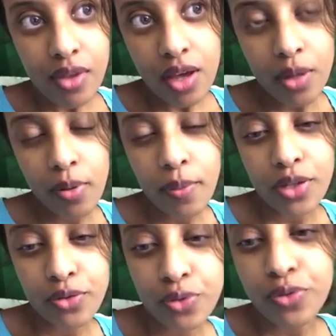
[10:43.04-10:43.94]
And I'm about
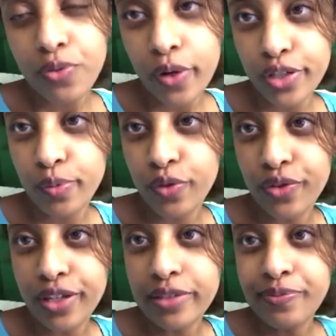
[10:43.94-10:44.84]
to watch a
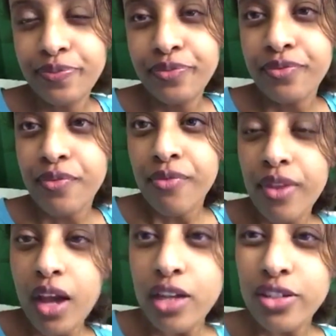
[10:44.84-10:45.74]
movie
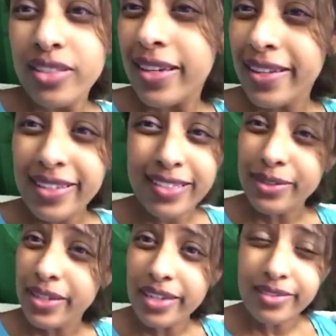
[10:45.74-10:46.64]
and just take it easy
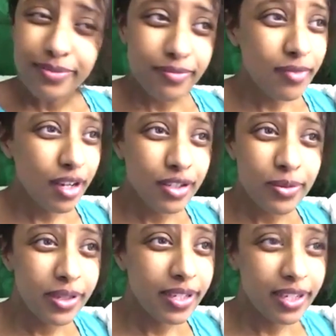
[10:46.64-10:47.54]
today. I just
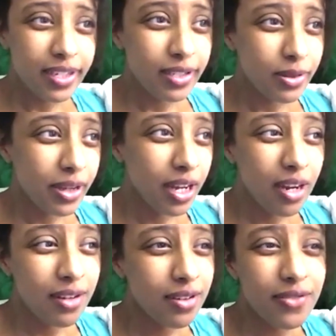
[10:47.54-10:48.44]
want to take it easy today. I
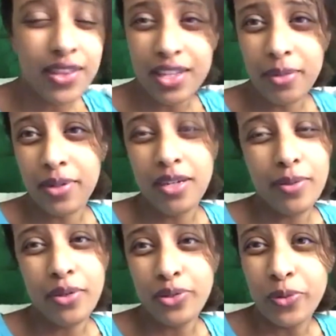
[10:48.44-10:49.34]
don't even think I'm going to be
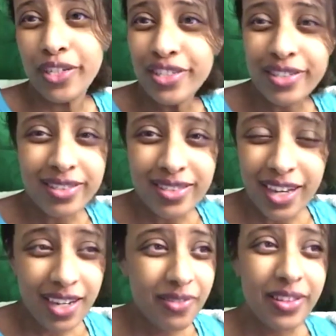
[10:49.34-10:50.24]
on Twitch. I
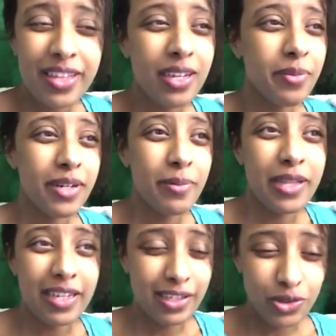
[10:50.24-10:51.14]
don't even think I'm going to be
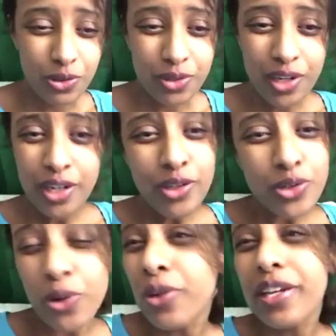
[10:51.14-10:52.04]
like tr
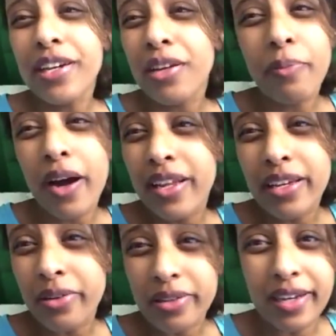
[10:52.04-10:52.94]
trolling anybody
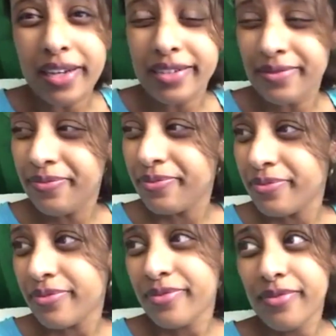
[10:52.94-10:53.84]
or like
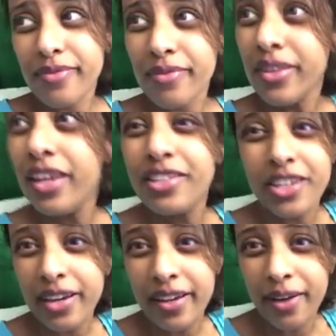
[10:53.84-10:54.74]

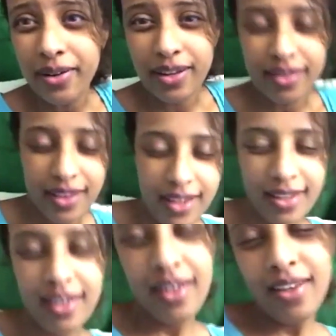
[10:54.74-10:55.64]
checking out anything
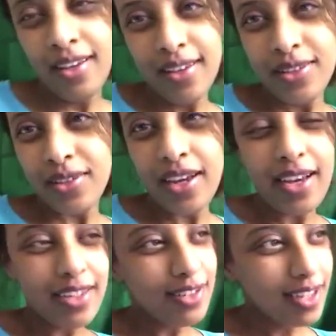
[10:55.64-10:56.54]
tonight.
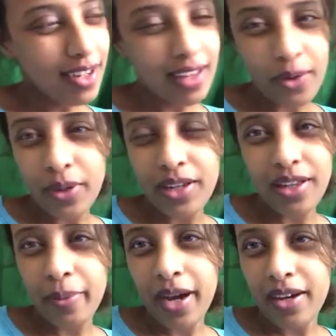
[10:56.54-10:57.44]
I just kind of like want to lay
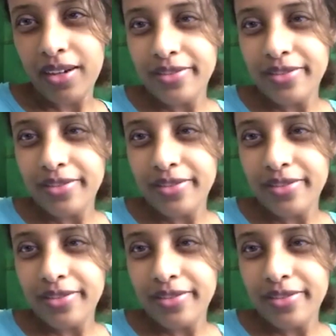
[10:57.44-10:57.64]
back.